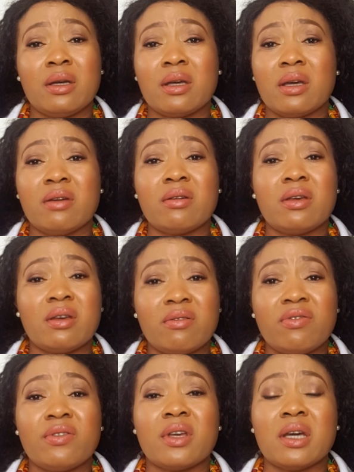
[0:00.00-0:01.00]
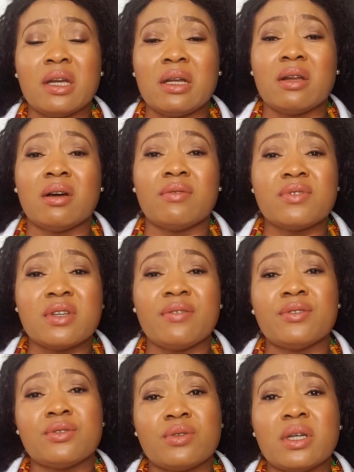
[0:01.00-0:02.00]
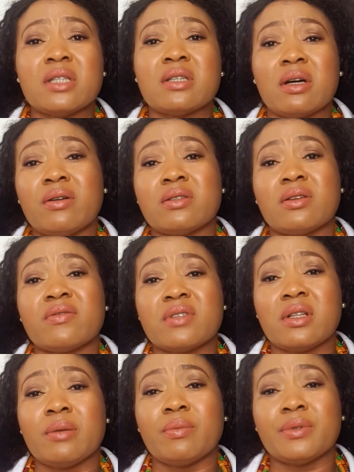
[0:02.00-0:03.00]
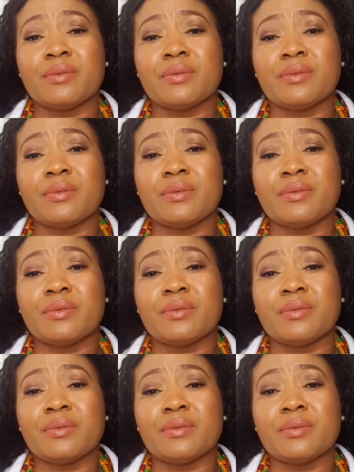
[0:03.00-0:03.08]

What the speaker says: Get enough 7 to 8 hours of sleep.